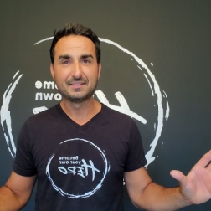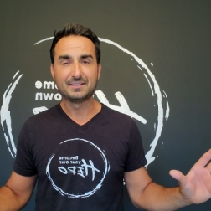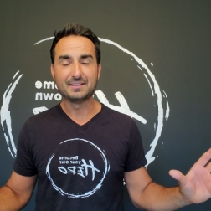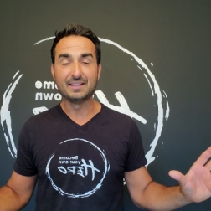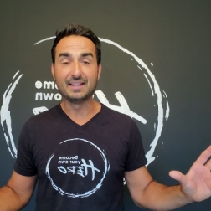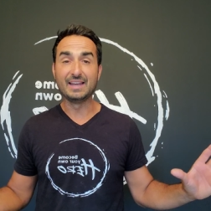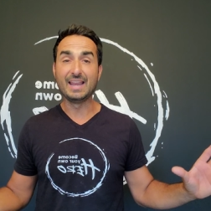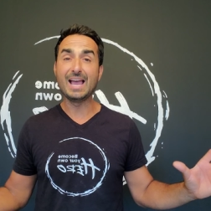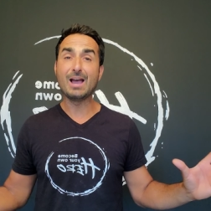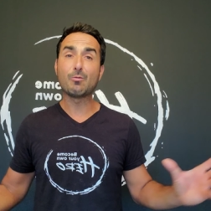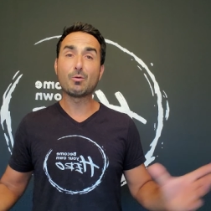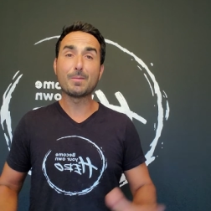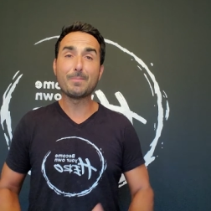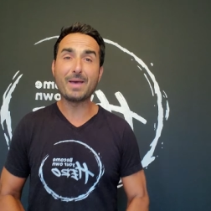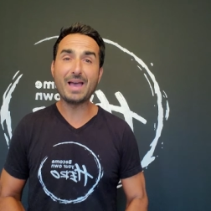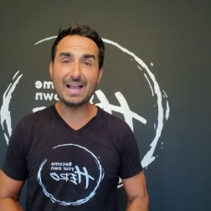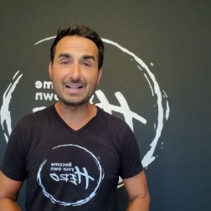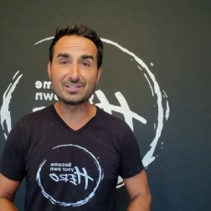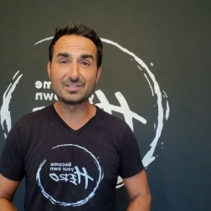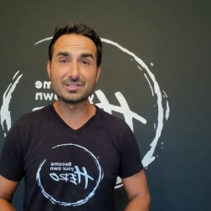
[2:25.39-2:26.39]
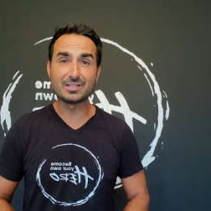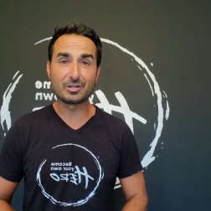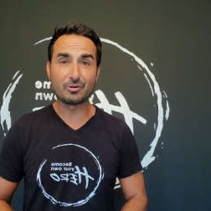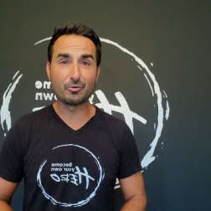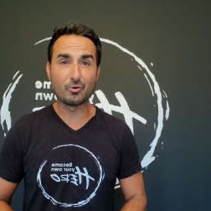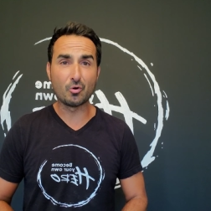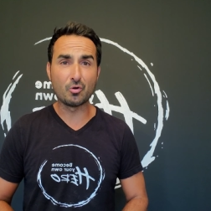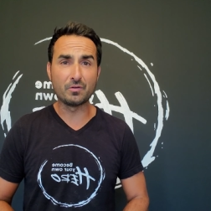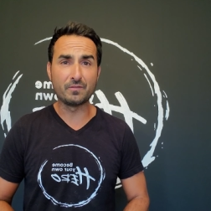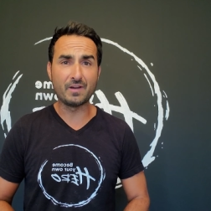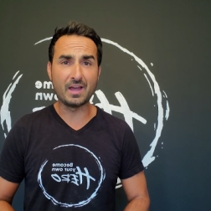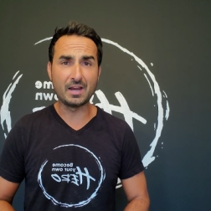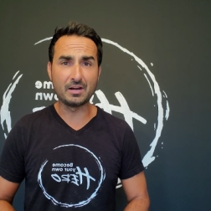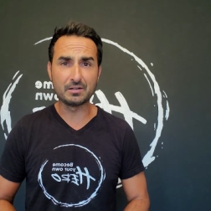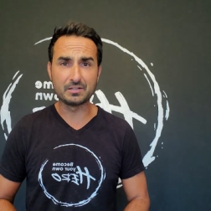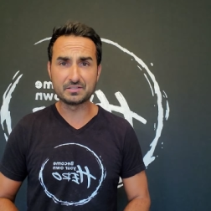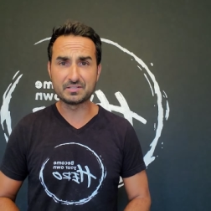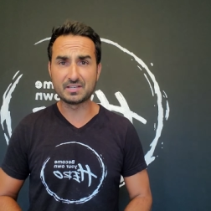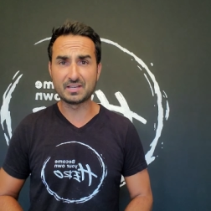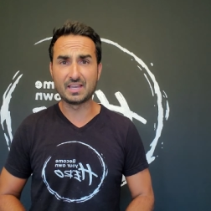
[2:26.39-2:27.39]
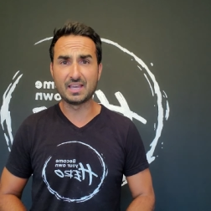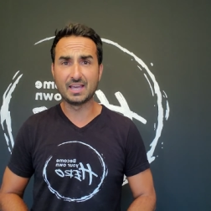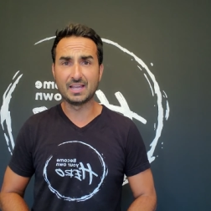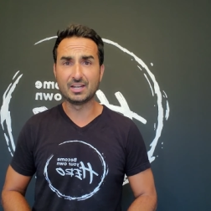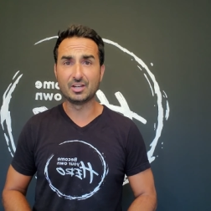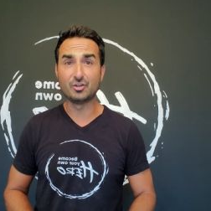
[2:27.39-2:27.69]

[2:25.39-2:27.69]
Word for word: And now we're back to the coronavirus again,